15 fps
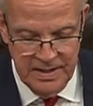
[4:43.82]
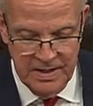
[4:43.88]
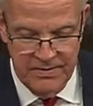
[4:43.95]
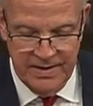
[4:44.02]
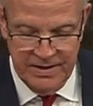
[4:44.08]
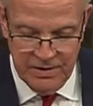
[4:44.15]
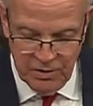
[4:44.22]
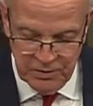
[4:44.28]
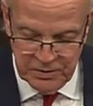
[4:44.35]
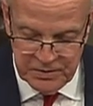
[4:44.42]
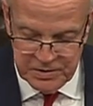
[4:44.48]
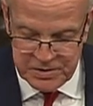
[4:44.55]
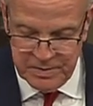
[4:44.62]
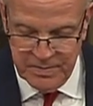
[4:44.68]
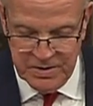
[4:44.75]
They know that
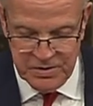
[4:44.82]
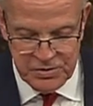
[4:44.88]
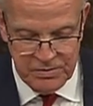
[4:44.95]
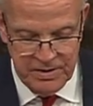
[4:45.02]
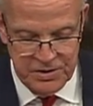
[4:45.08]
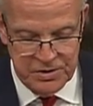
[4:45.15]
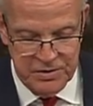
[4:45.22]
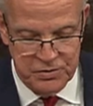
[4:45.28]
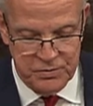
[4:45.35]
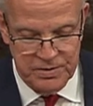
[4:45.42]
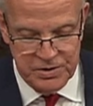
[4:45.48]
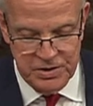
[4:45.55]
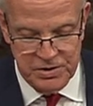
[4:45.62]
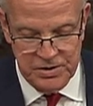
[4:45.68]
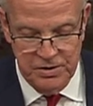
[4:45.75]
this administration has
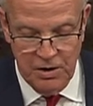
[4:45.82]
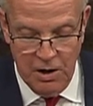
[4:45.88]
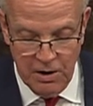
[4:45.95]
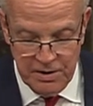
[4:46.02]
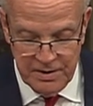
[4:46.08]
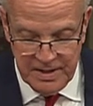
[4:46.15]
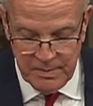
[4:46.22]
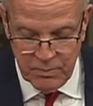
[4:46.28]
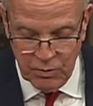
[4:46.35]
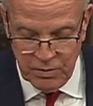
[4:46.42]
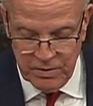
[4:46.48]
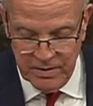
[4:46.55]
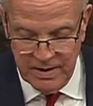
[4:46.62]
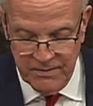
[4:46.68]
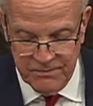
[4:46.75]
resisted hardening
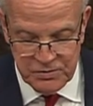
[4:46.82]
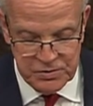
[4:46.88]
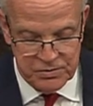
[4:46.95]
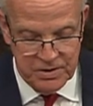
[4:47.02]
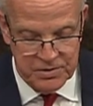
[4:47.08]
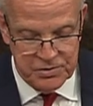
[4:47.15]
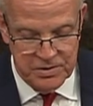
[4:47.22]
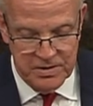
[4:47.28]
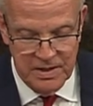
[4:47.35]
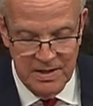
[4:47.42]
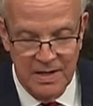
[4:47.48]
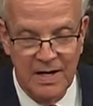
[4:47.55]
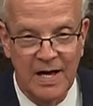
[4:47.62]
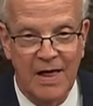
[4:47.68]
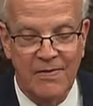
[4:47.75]
border infrastructure,
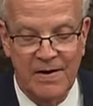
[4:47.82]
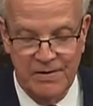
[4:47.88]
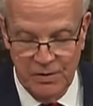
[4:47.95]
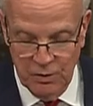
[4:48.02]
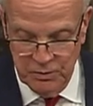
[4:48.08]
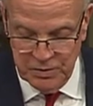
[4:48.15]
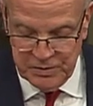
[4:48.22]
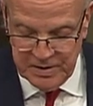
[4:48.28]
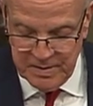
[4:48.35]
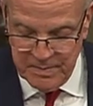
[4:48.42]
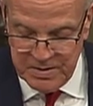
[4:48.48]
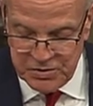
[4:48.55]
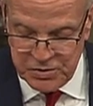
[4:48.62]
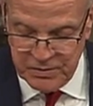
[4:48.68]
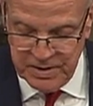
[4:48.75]
and they know that the
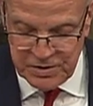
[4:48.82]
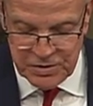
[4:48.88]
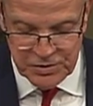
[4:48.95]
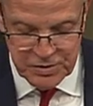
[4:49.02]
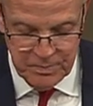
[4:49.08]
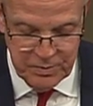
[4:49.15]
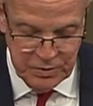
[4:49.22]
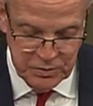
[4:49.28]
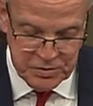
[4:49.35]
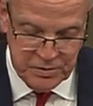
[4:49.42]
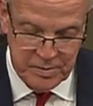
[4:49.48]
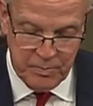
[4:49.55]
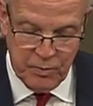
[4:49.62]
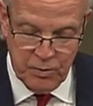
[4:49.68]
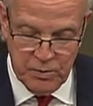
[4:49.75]
administration's abuse of
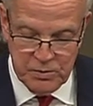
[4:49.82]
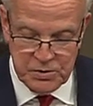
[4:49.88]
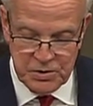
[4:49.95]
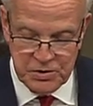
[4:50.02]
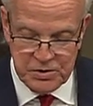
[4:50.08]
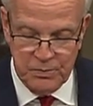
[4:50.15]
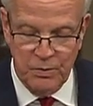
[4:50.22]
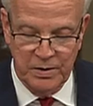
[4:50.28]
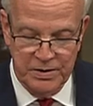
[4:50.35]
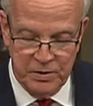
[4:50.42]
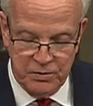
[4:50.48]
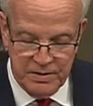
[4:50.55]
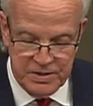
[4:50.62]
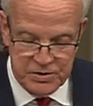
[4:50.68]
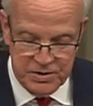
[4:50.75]
the parole system will
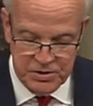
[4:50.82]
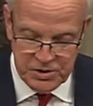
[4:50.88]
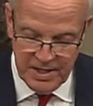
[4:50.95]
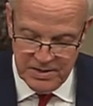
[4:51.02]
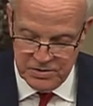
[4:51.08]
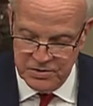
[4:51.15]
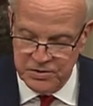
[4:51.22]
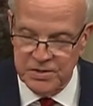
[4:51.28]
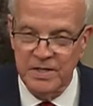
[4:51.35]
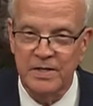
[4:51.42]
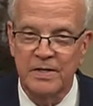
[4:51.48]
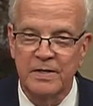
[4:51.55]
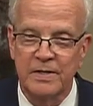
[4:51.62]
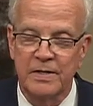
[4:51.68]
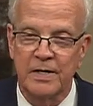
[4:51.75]
increase the chances
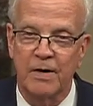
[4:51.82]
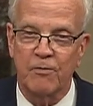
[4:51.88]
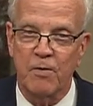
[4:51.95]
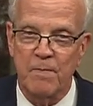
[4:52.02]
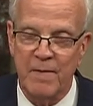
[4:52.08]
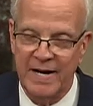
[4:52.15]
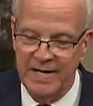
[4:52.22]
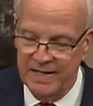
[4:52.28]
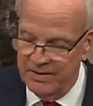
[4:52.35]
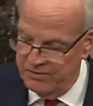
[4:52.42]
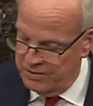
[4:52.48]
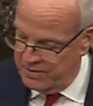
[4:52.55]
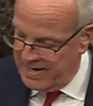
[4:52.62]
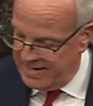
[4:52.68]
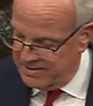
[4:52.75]
of remaining in the
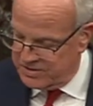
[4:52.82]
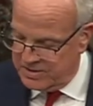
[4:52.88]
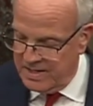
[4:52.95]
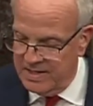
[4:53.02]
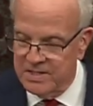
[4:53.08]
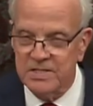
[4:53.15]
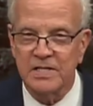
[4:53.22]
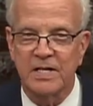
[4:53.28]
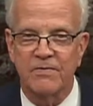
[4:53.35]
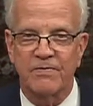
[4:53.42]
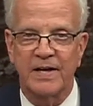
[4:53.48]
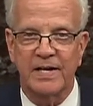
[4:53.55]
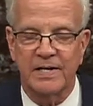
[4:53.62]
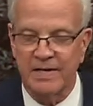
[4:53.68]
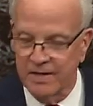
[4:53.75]
United States if
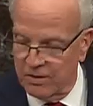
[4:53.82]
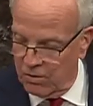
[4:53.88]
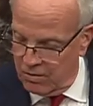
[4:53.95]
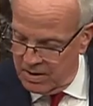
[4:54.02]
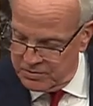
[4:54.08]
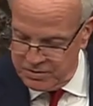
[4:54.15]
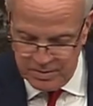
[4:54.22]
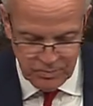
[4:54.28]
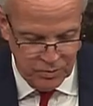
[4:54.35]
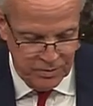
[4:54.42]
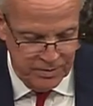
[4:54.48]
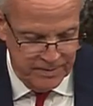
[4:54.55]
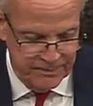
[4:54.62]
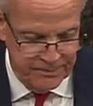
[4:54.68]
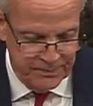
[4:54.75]
they can get across the
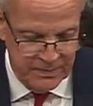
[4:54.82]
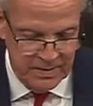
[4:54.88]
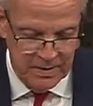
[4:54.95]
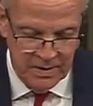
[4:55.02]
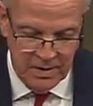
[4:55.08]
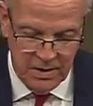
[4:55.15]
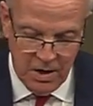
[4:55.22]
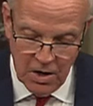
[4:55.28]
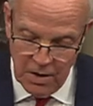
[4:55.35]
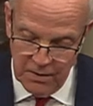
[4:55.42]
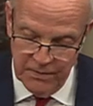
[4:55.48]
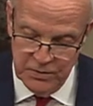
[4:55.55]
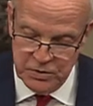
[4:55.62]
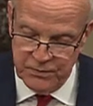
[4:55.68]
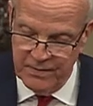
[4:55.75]
border. All of
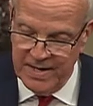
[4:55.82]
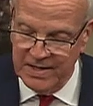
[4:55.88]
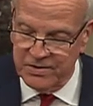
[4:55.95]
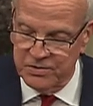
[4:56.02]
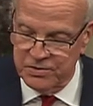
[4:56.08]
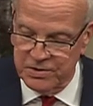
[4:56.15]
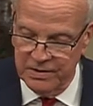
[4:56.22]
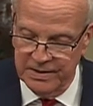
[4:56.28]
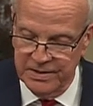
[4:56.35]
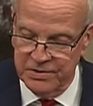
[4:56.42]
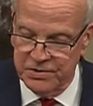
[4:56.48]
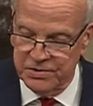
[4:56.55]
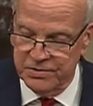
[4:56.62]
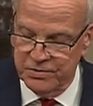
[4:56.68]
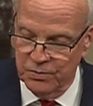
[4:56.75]
those factors lead
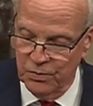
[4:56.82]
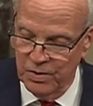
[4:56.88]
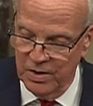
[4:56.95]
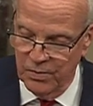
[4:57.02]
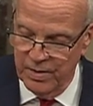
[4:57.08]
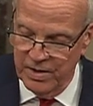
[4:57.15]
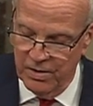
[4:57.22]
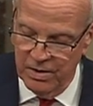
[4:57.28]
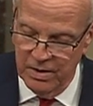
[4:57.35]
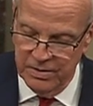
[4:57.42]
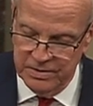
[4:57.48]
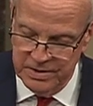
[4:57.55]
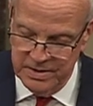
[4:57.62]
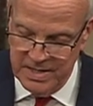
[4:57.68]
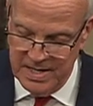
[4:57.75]
us to where we are
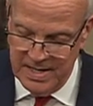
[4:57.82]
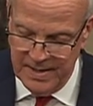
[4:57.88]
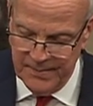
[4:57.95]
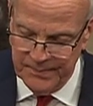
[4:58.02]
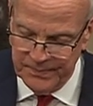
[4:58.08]
today.